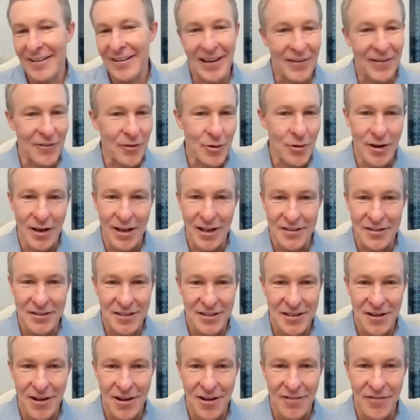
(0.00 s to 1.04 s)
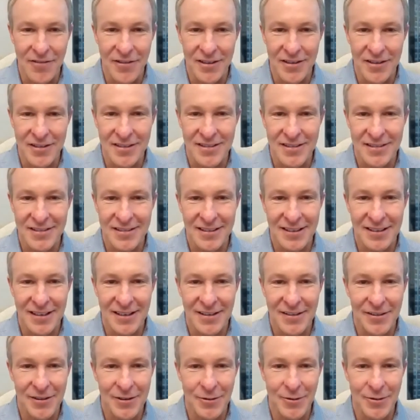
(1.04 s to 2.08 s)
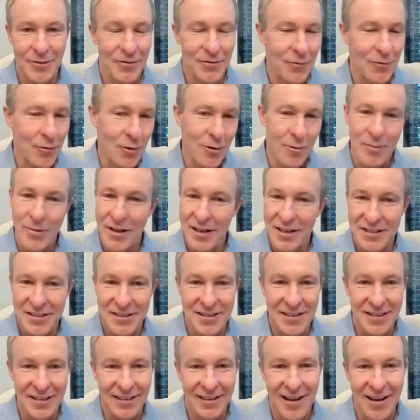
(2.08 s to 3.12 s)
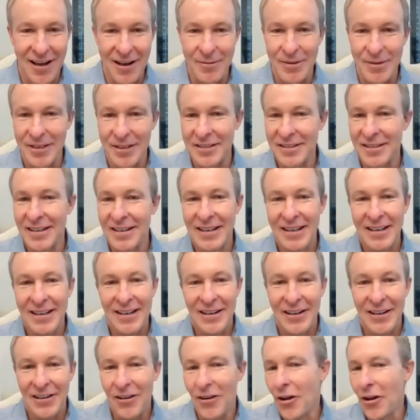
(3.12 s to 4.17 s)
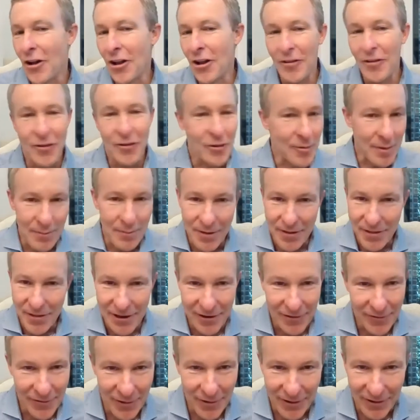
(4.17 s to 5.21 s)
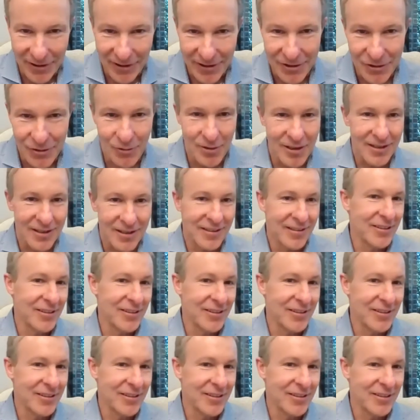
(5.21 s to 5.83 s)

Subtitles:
Everyone else in the office, there were 4 PhD economists, all of whom had been there for at least 20